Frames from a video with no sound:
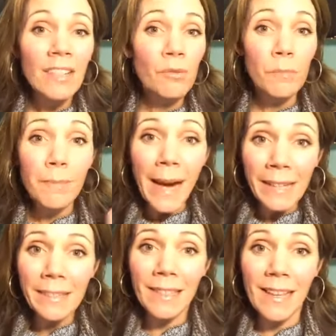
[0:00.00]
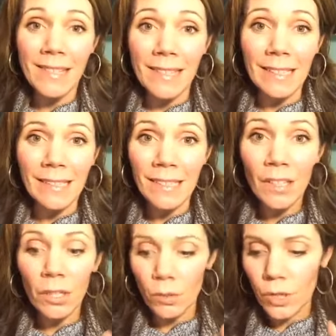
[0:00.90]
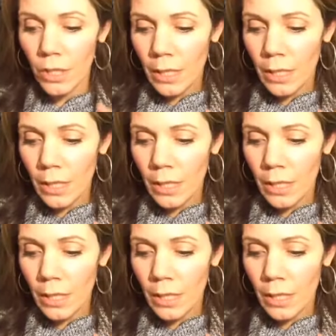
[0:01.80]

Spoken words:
dramatically lessened. Huge.